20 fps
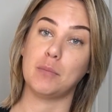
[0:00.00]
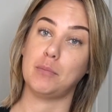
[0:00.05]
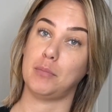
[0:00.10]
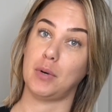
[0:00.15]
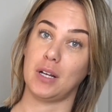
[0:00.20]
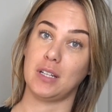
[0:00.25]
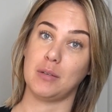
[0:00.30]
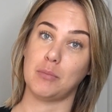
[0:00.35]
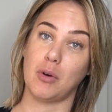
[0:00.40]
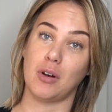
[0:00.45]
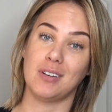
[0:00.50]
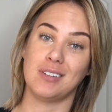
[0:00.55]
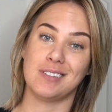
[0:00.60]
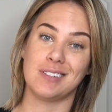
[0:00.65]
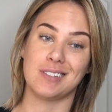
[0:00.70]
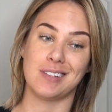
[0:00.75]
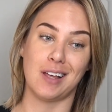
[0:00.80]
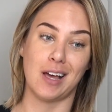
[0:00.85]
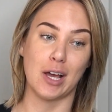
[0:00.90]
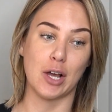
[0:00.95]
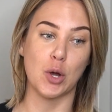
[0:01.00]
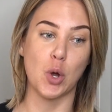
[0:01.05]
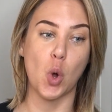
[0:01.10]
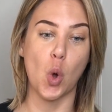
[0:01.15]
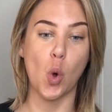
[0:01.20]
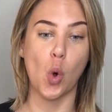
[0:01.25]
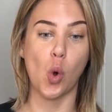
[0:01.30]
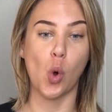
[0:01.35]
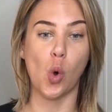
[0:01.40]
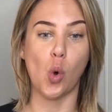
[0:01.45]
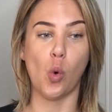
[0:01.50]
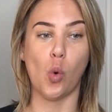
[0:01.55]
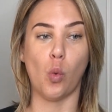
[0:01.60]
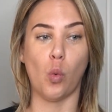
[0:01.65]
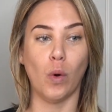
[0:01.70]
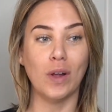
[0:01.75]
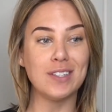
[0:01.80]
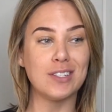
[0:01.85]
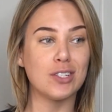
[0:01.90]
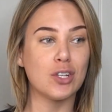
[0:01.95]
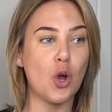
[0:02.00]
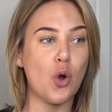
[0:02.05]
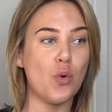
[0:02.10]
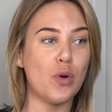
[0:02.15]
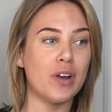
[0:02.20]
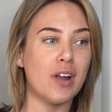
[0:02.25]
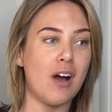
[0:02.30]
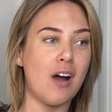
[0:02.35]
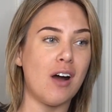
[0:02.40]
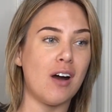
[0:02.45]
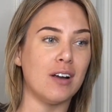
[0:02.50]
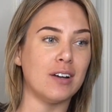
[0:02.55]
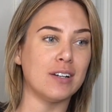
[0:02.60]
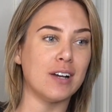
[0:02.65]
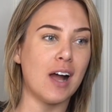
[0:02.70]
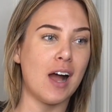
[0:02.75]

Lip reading: Bradley Martin's like, "What's going on,